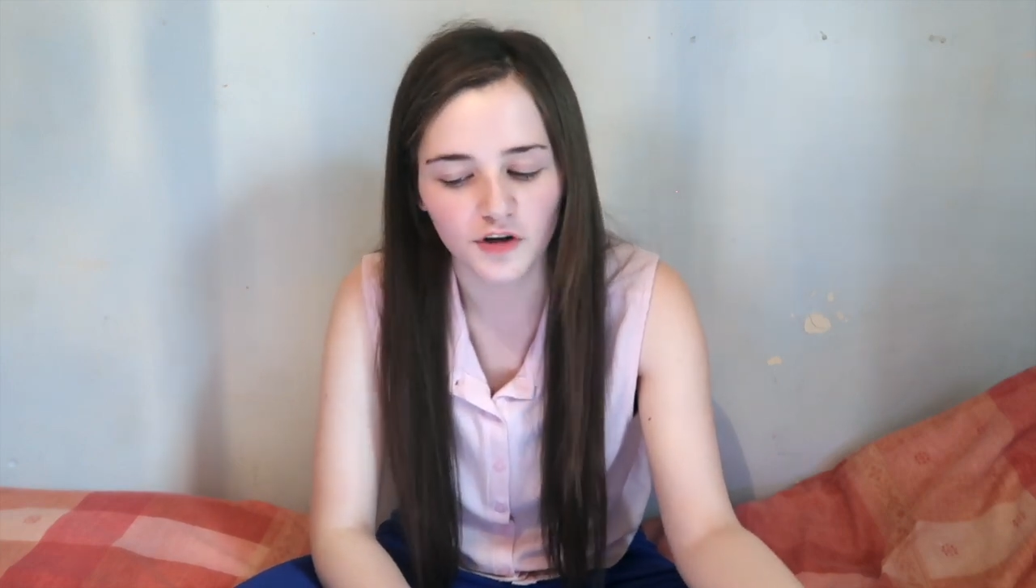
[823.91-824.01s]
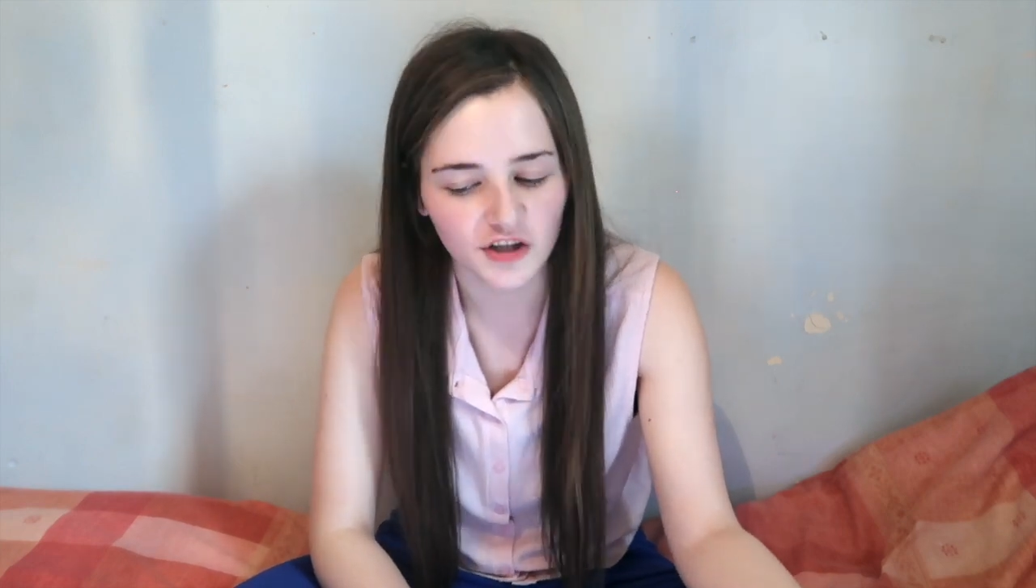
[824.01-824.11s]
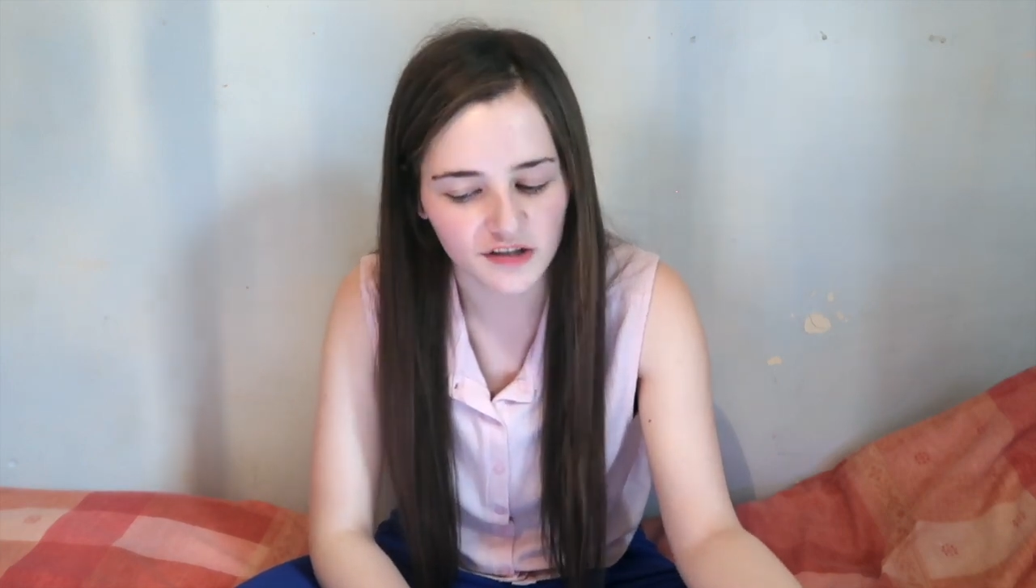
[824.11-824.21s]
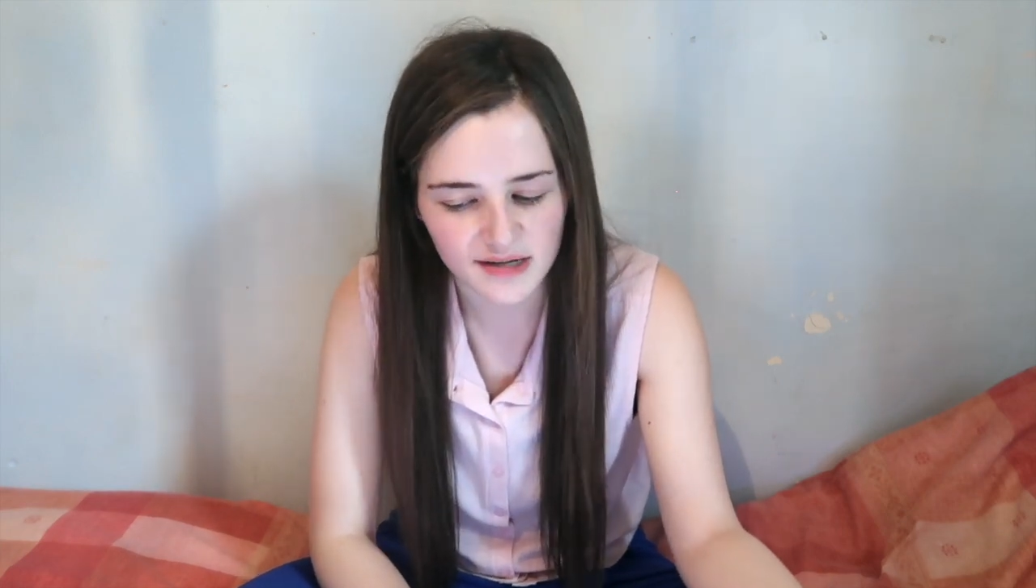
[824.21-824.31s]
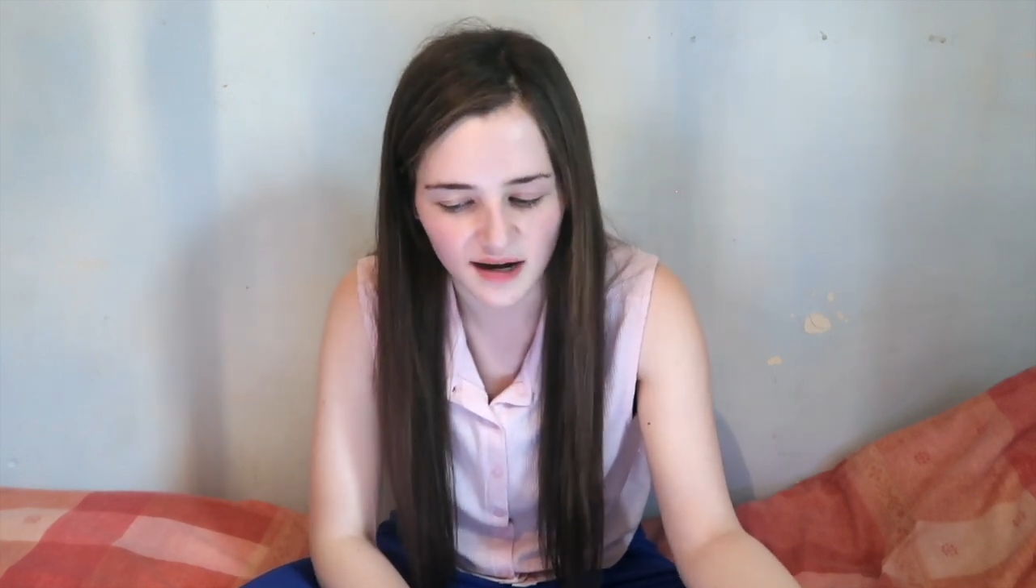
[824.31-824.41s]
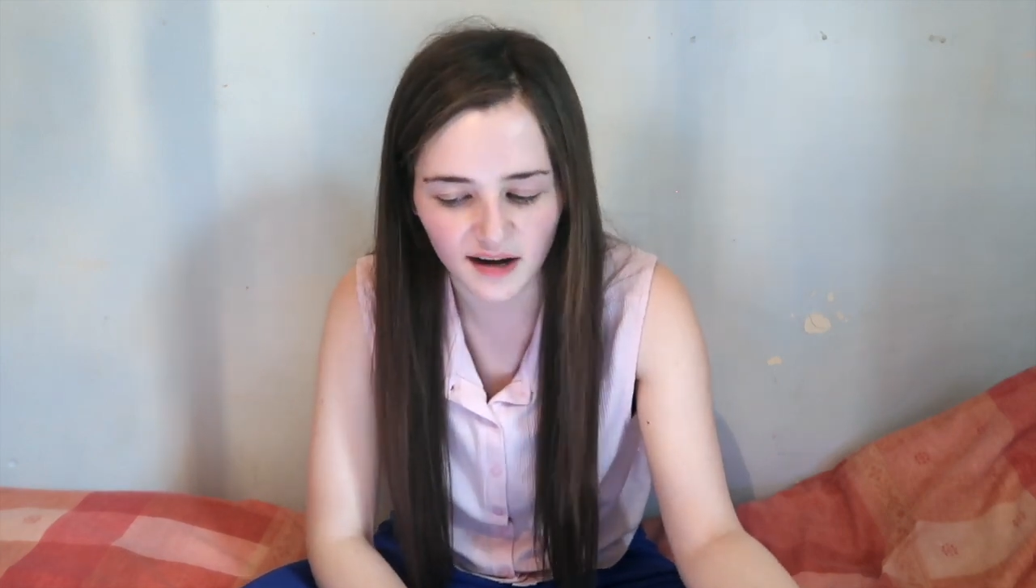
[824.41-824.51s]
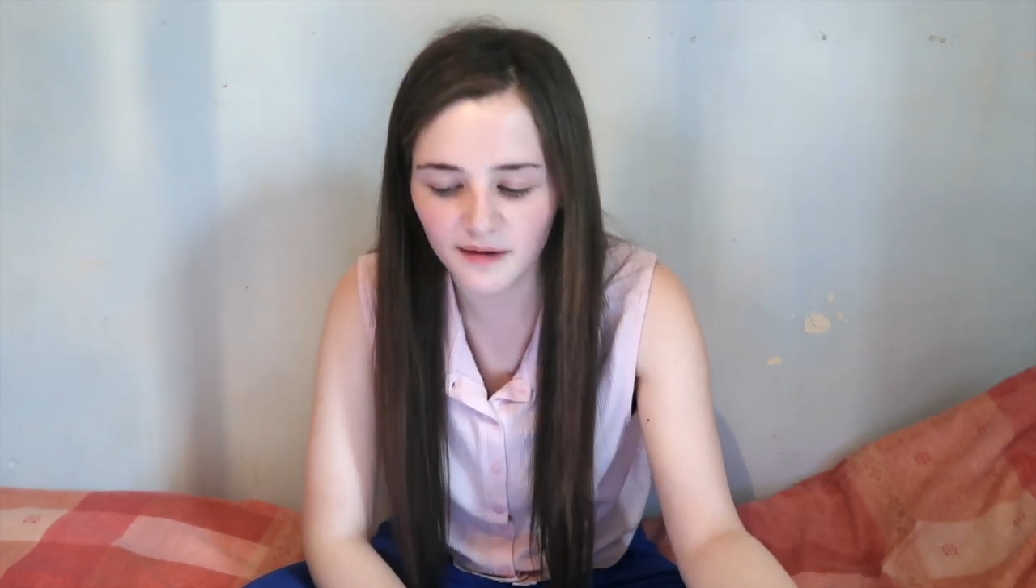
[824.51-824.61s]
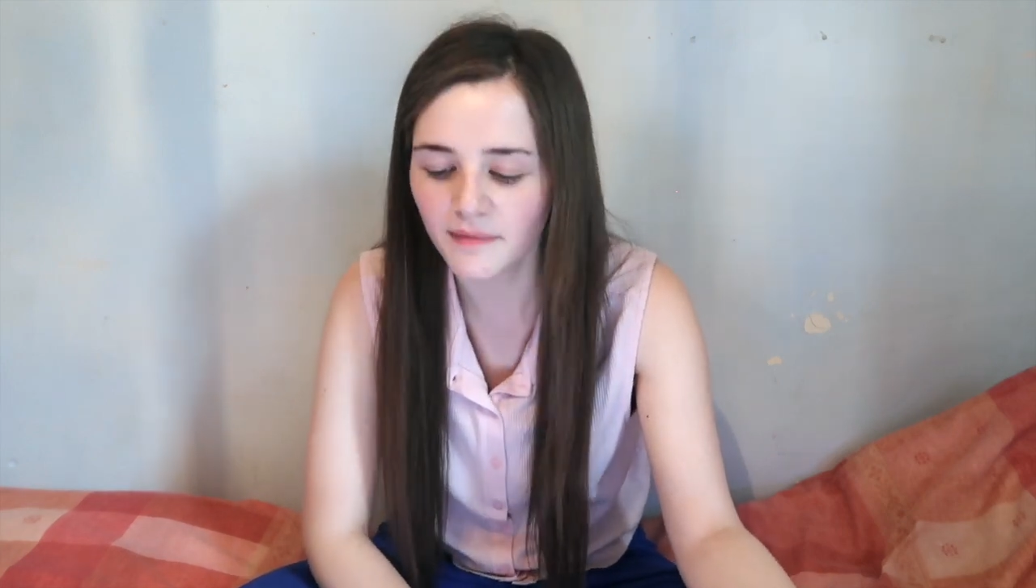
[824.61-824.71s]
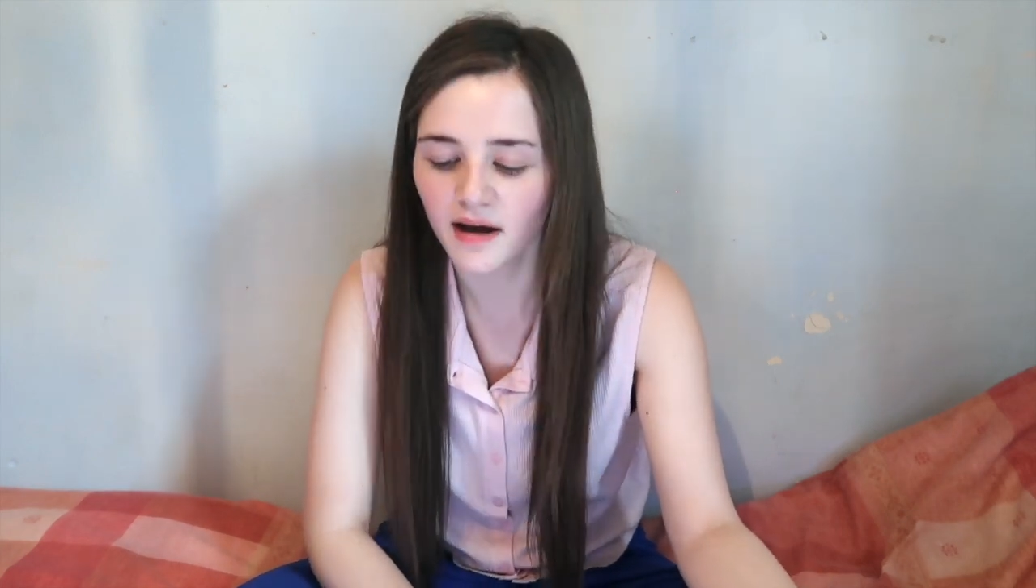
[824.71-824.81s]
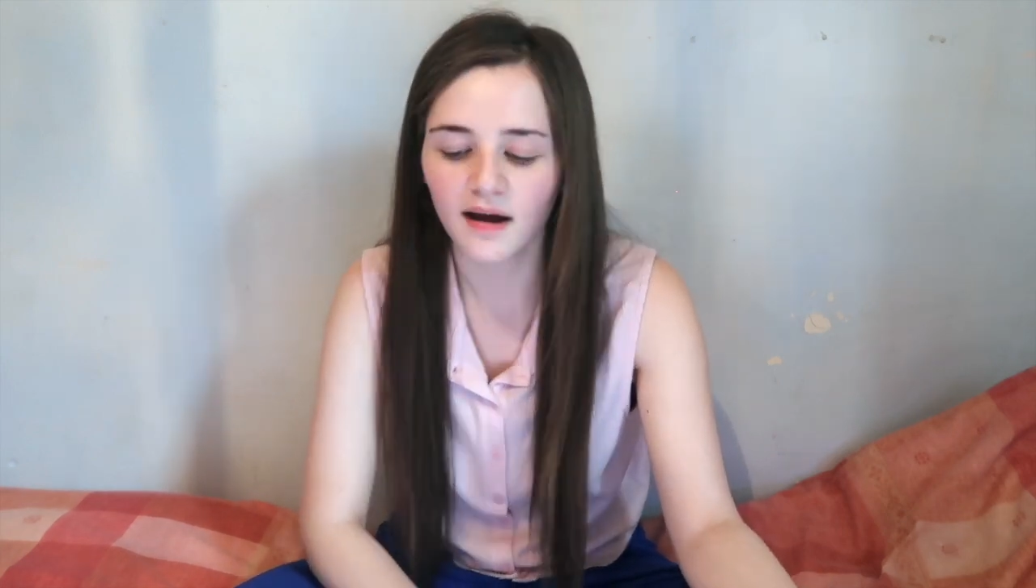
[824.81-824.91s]
queue
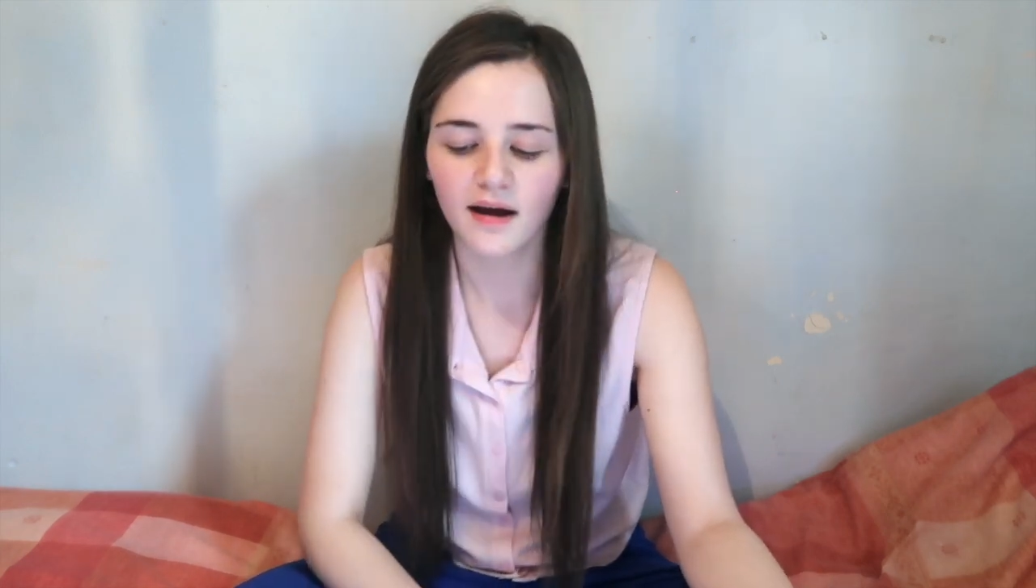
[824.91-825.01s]
time.